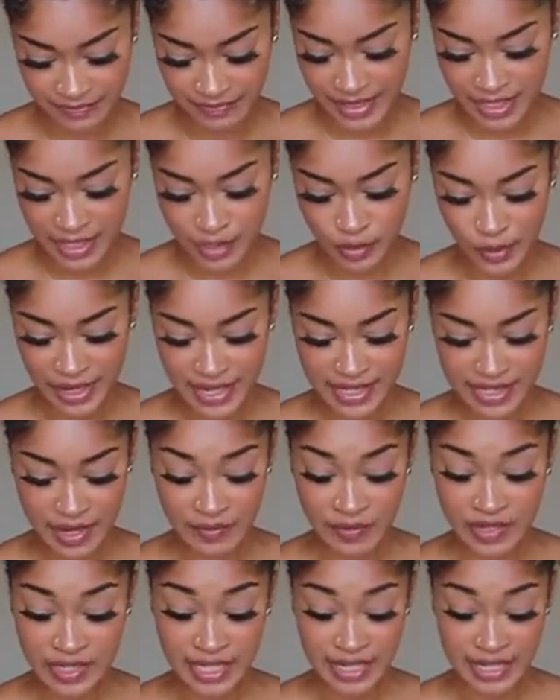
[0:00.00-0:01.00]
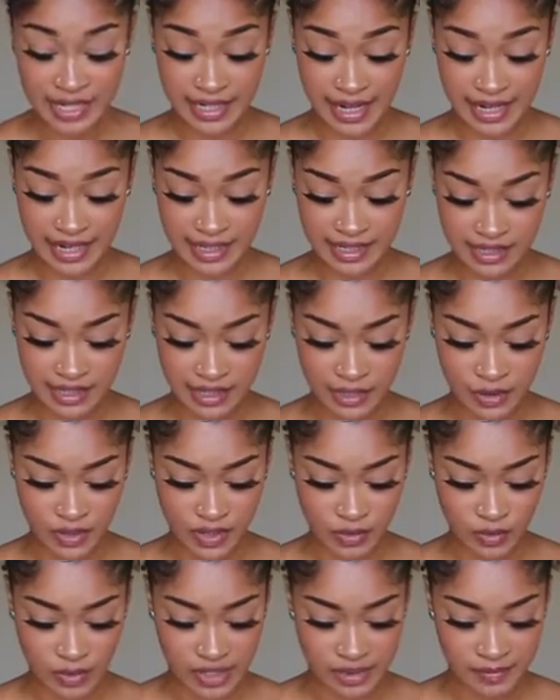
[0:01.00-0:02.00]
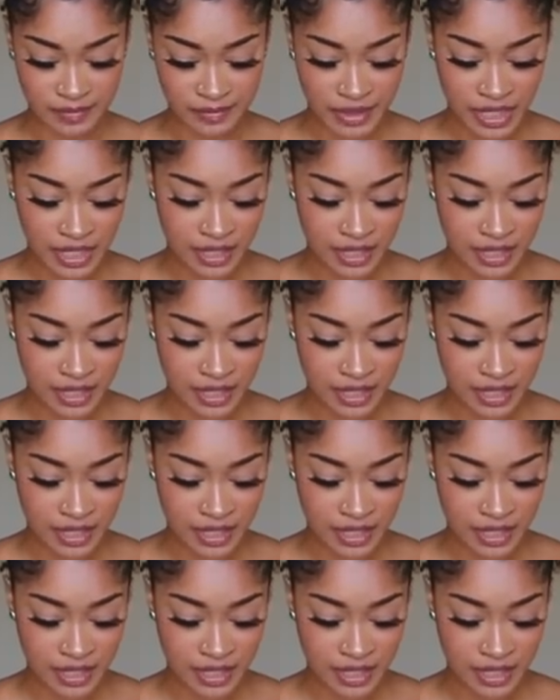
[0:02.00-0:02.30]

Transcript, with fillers: this 2017 date is the newest one.